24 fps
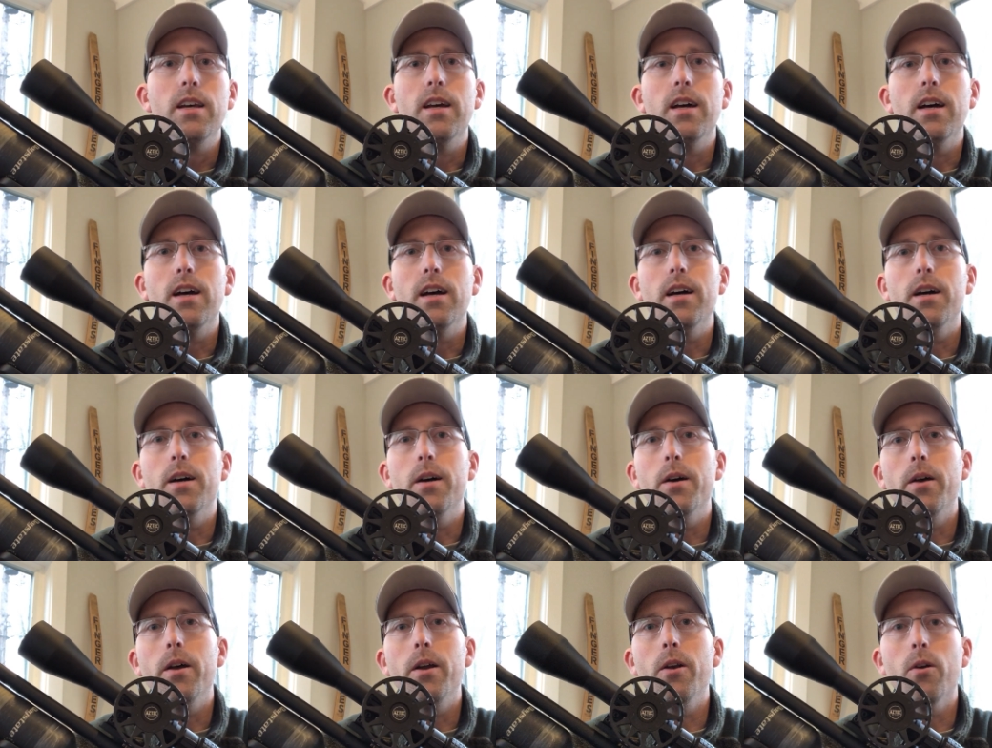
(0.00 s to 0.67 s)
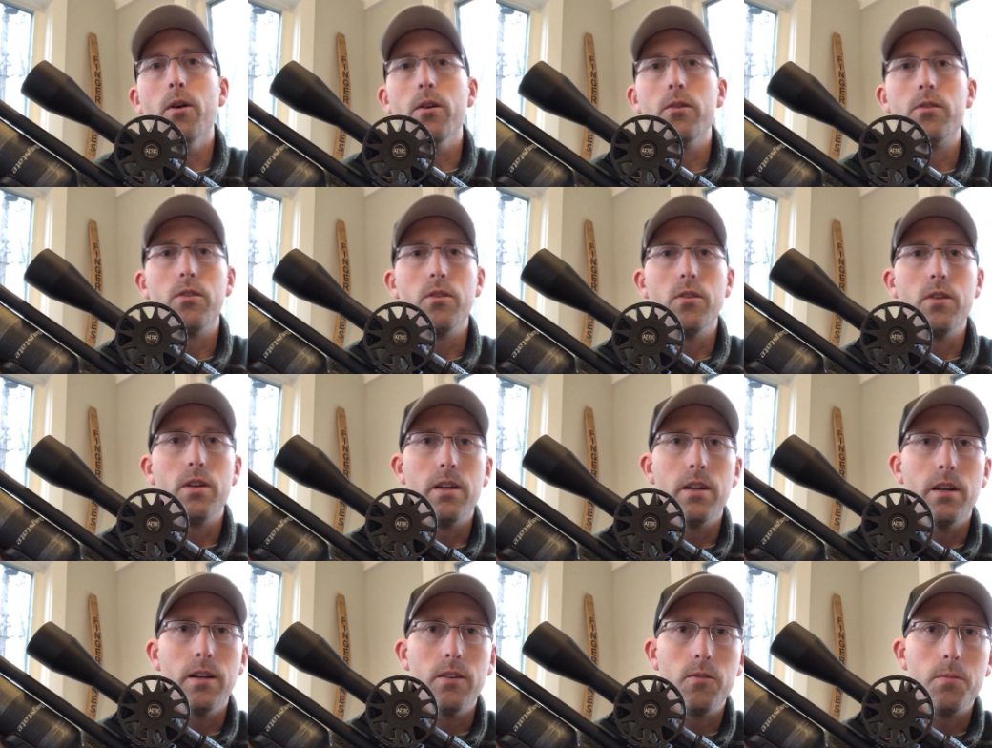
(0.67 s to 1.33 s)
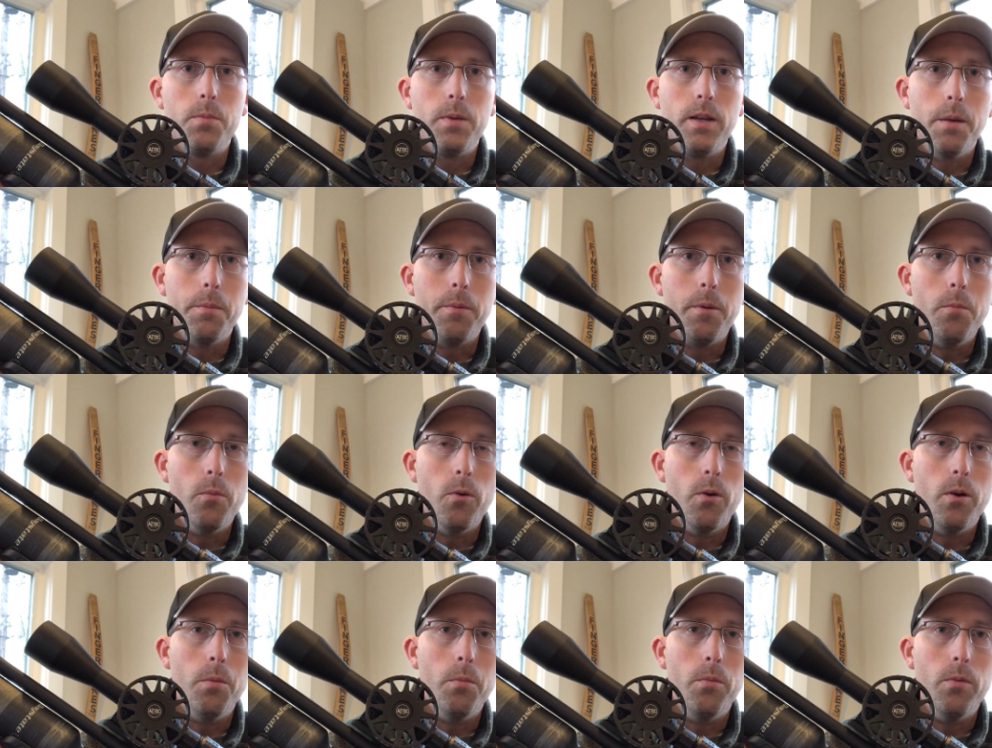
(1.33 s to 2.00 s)
Uh, and also the gun's becoming
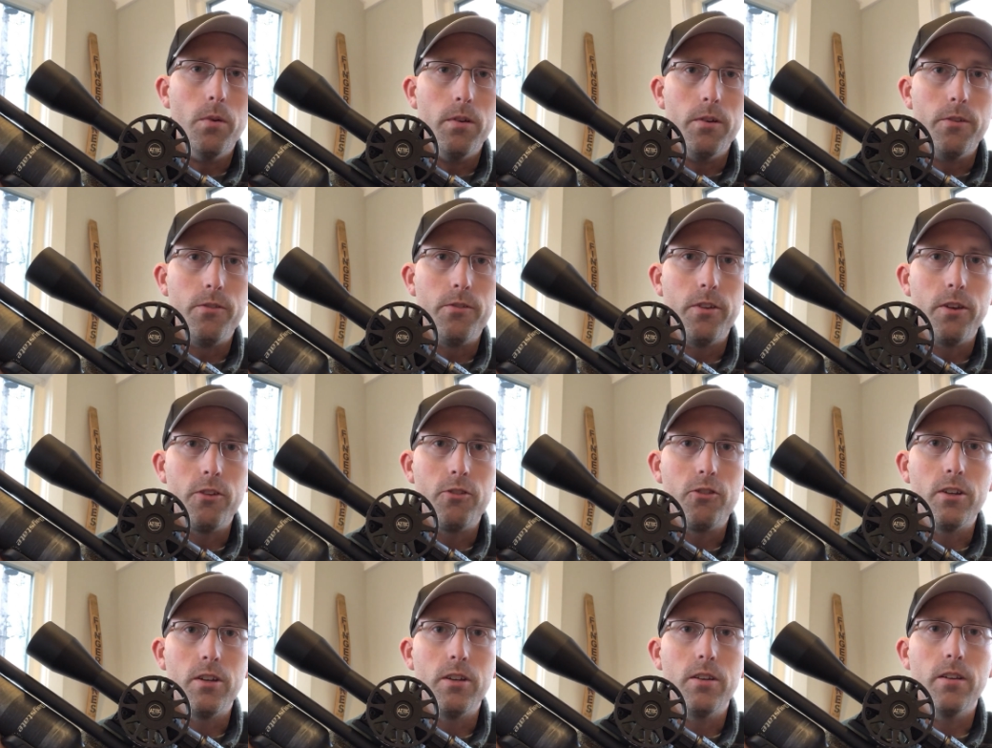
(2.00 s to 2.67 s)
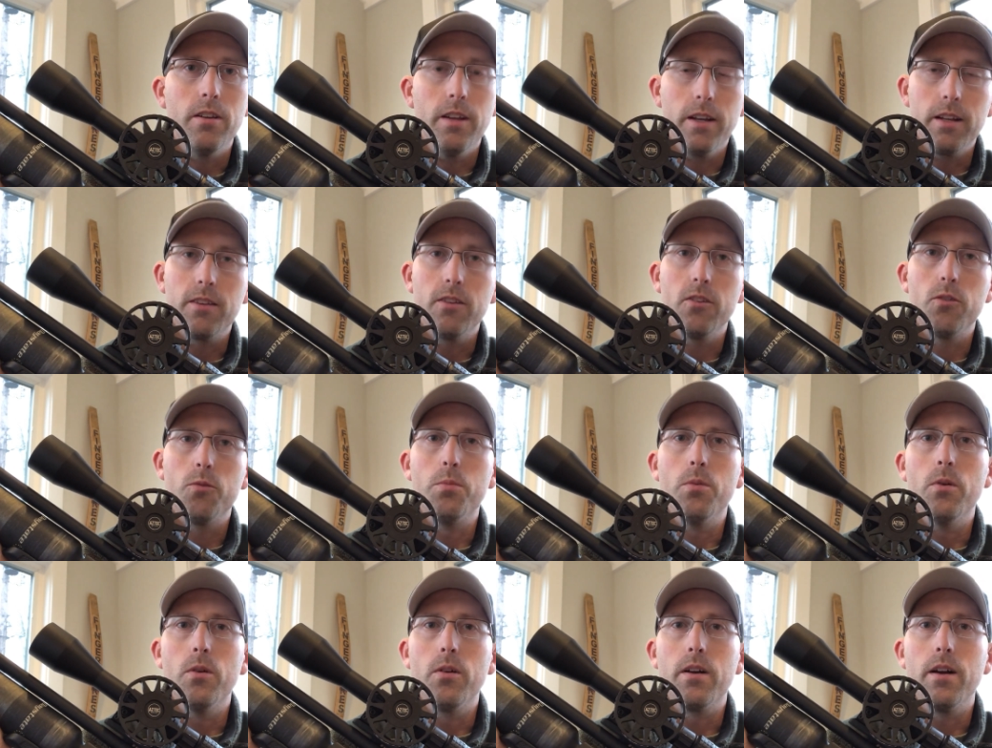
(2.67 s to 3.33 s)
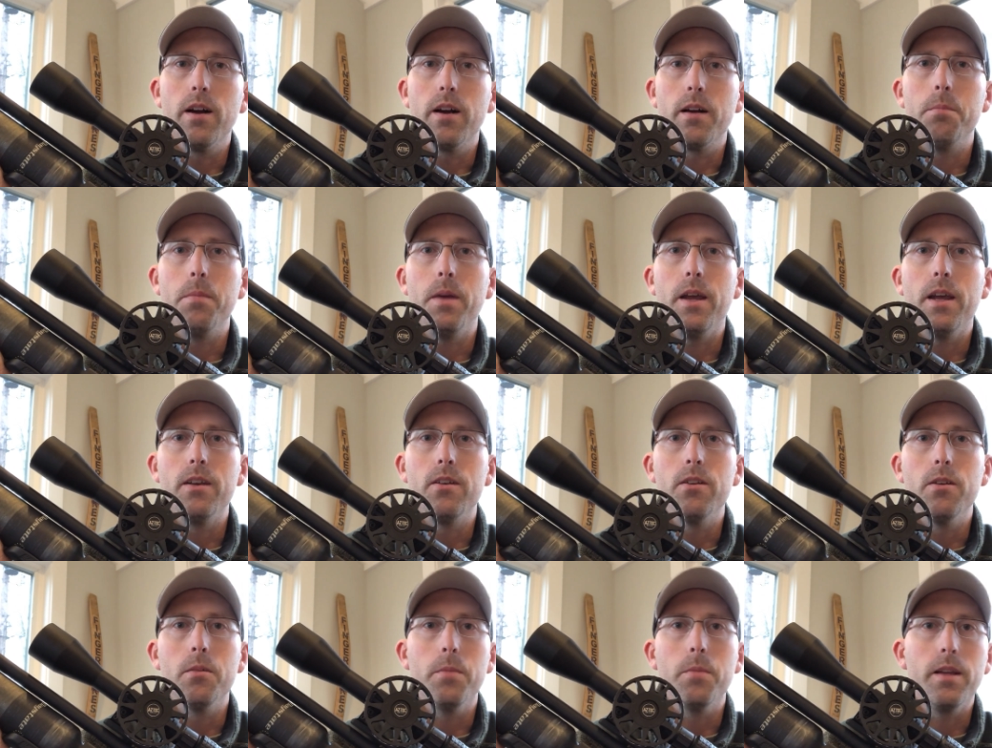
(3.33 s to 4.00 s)
more and more efficient, like this Brocock
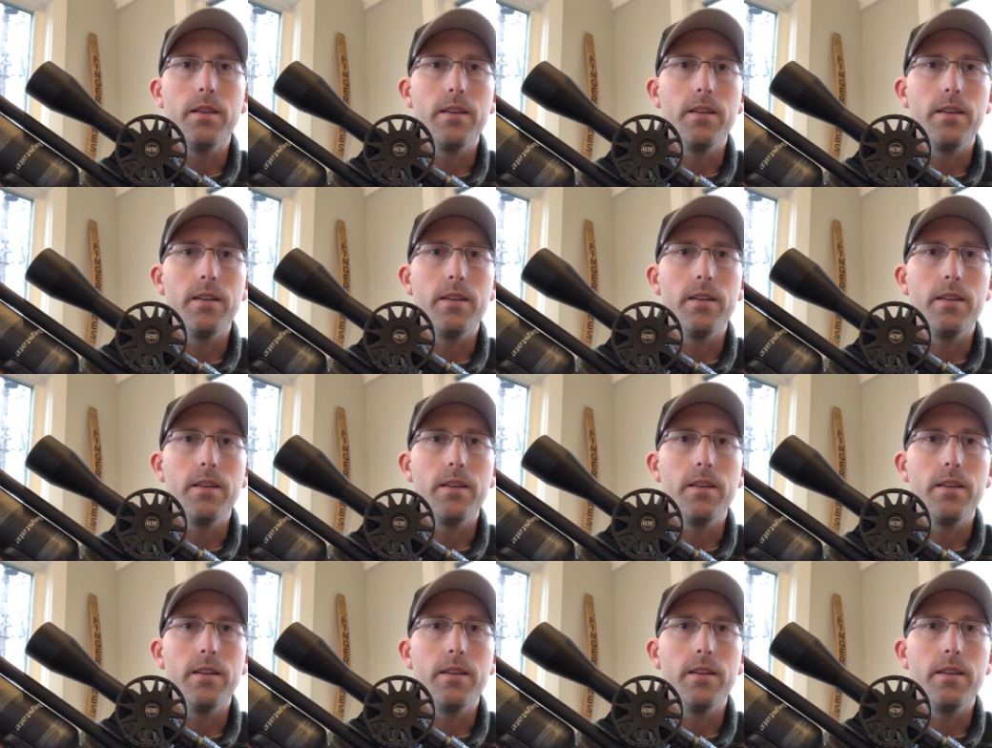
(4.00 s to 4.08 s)
Bantam.